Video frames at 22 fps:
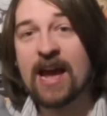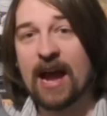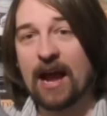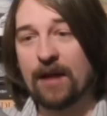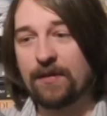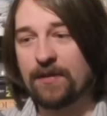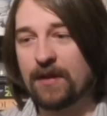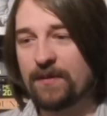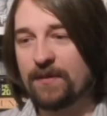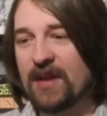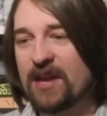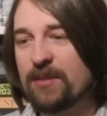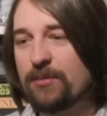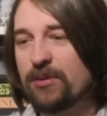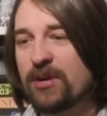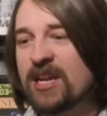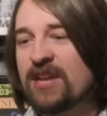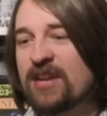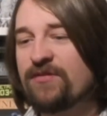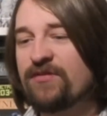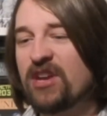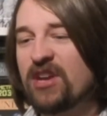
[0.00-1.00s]
and that they
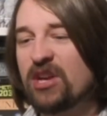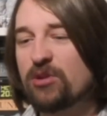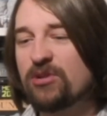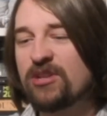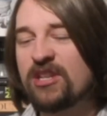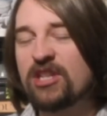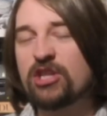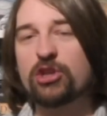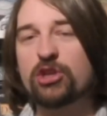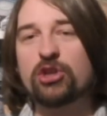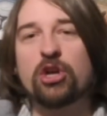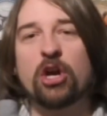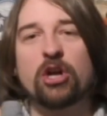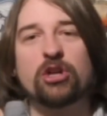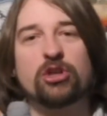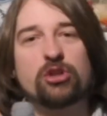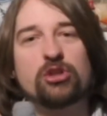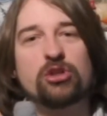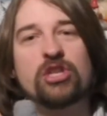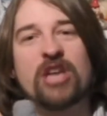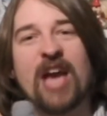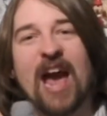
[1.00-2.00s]
believe that you need to go
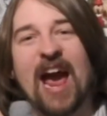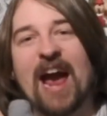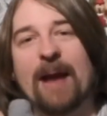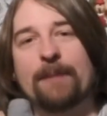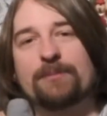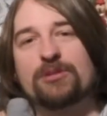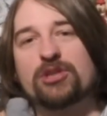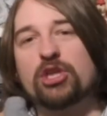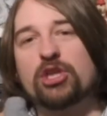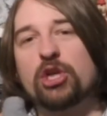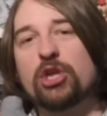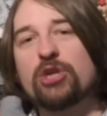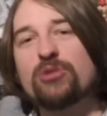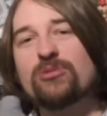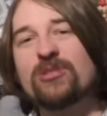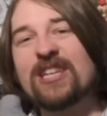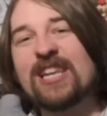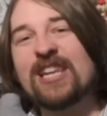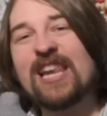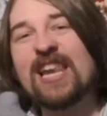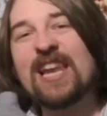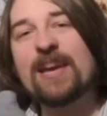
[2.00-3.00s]
to the
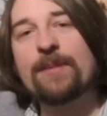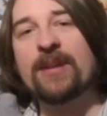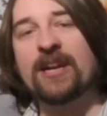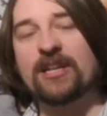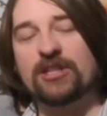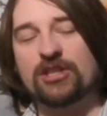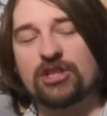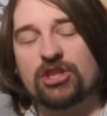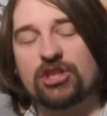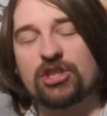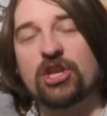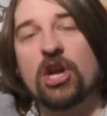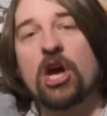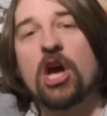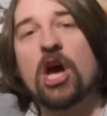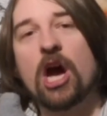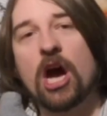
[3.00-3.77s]
absolute limits